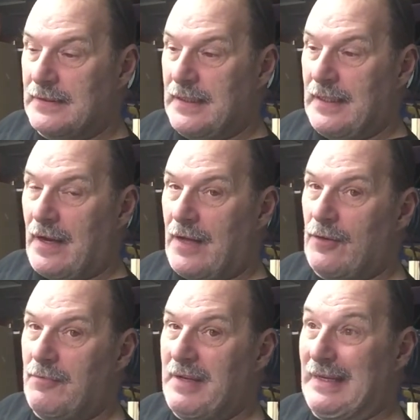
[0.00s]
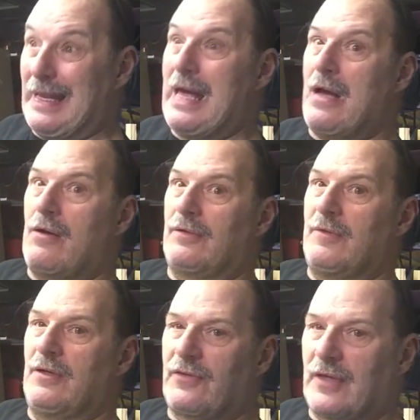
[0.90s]
And now I don't mean loud
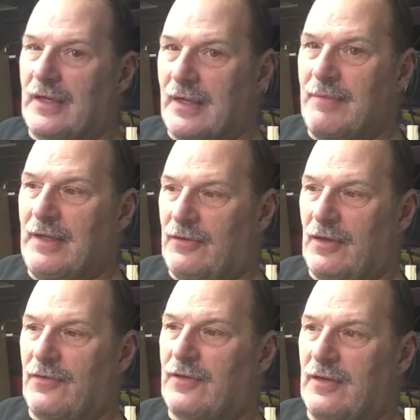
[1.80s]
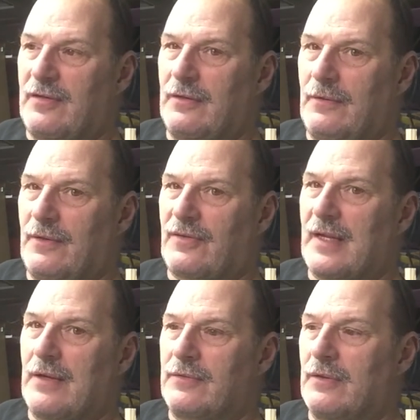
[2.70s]
music. I mean just continuous
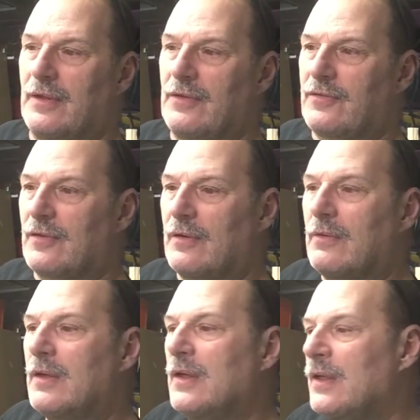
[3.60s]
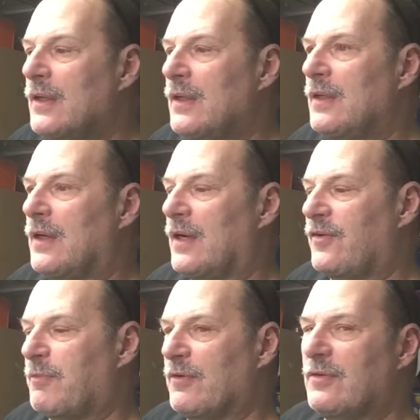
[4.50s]
loud noise. So I
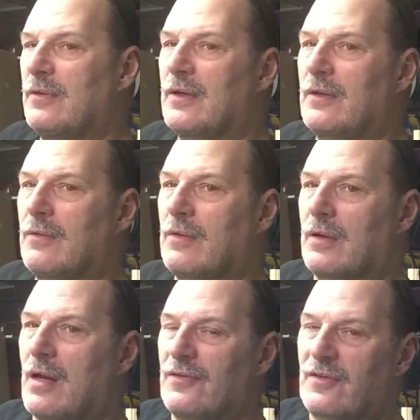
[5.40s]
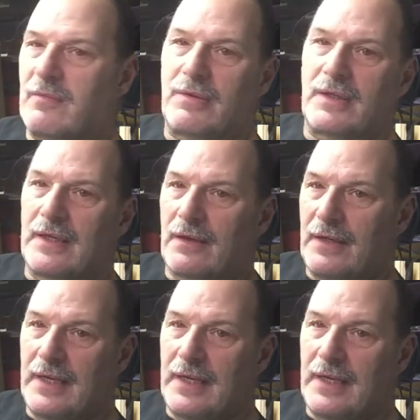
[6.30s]
spoke to our local constable here.